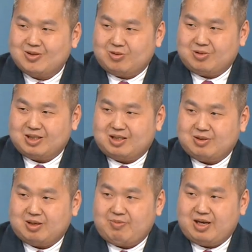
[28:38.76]
tourism,
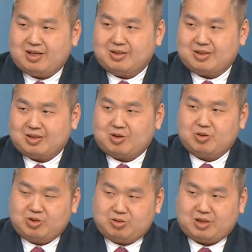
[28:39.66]
the mainlander uh,
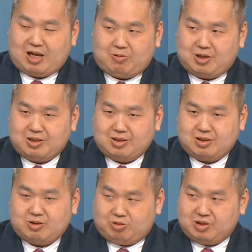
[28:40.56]
going to Taiwan,
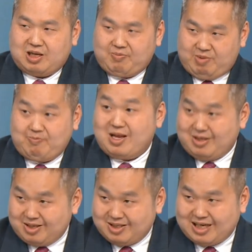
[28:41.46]
tourism be
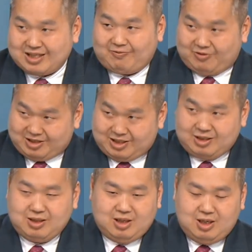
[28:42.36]
banned. That's the first
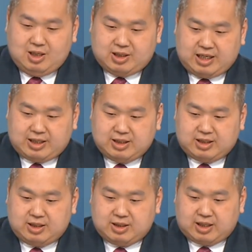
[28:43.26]
thing. Second
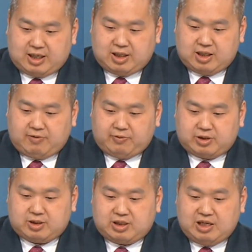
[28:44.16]
thing is like uh, if
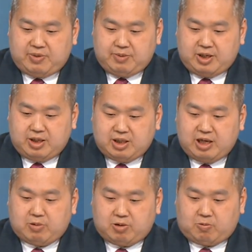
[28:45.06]
DPP, they
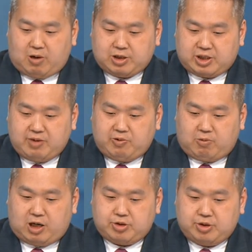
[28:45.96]
will watch, keep
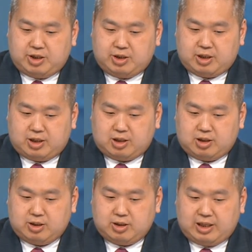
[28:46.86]
watching in
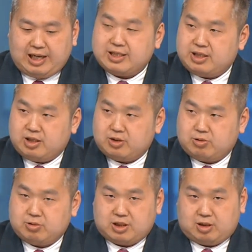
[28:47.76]
the next year,
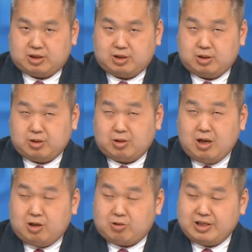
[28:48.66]

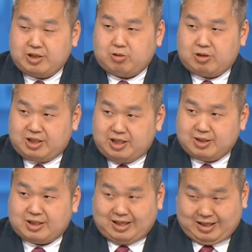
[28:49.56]

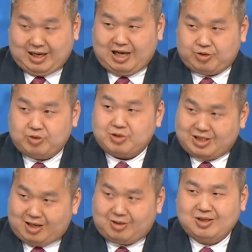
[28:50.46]
2020's like, election
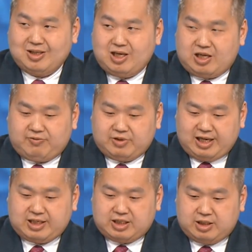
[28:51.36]
result. If
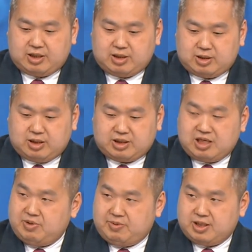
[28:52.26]
next year the
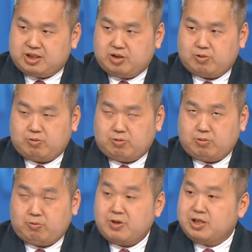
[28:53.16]
DPP still
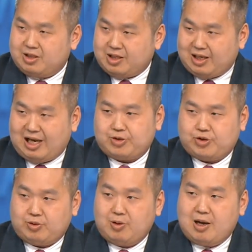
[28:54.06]
winning the
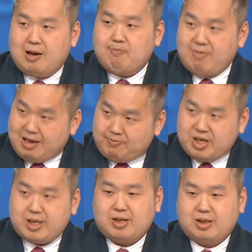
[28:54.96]
election,
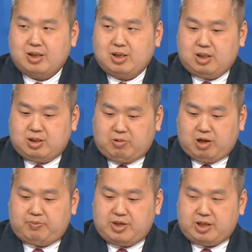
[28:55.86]
maybe
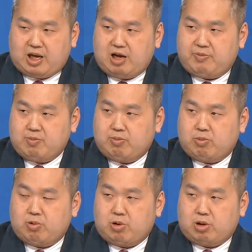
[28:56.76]
will be having
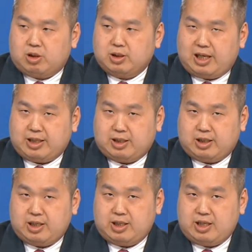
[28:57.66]
more like
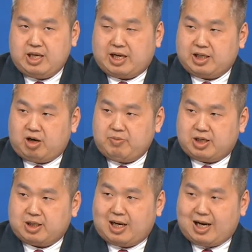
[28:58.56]
uh, economic
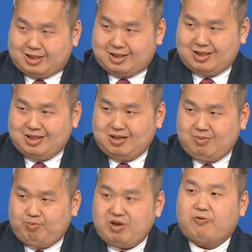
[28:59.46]
cuts
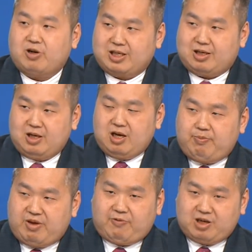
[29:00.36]
before the
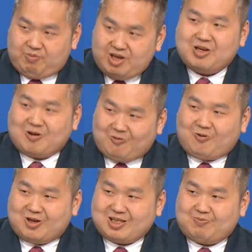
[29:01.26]
before the military
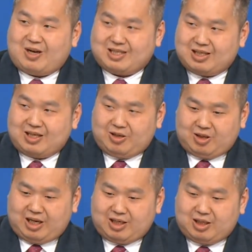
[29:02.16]
force, but uh, you know,
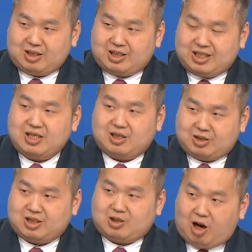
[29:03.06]
like uh, see the
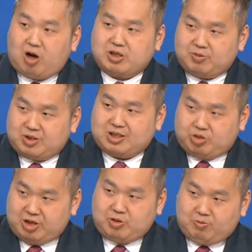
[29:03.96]
how the
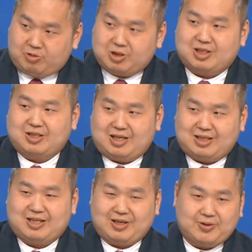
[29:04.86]
situation. Thank you was. so much. Yeah,
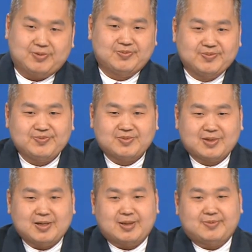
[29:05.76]
uh, thank you.
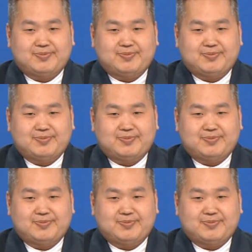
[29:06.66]
Yeah.